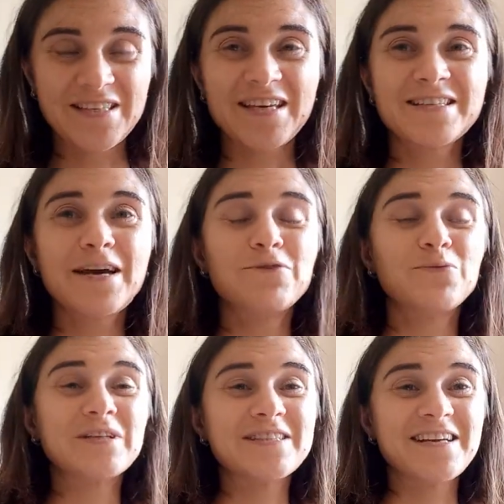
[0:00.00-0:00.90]
Yes,
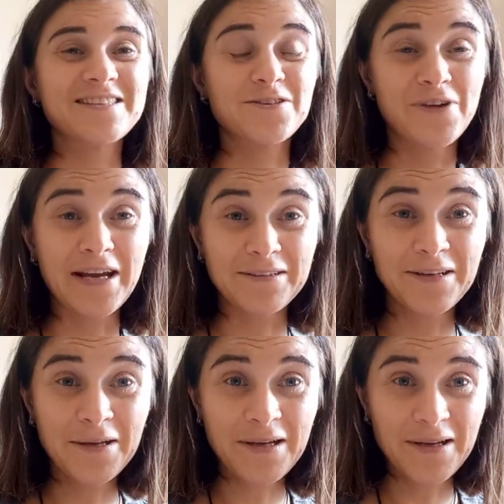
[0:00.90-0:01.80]
everyone takes a train
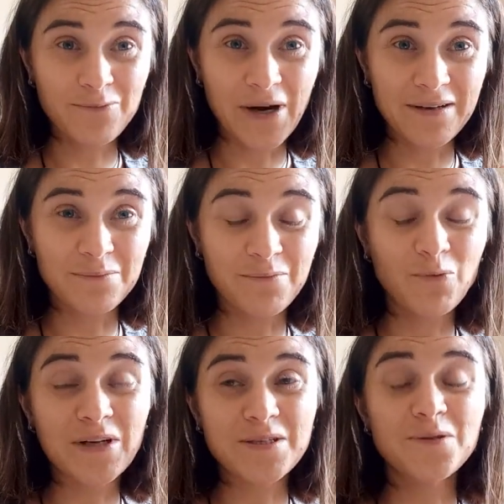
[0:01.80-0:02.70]

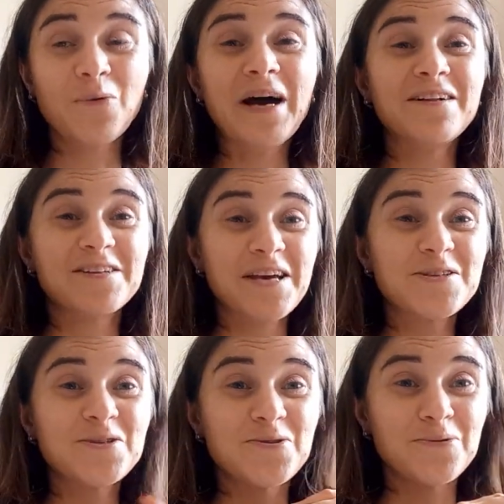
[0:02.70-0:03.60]
once in a while,
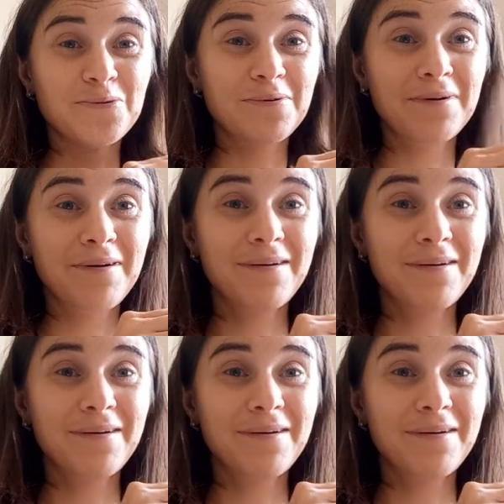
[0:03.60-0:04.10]
yes, to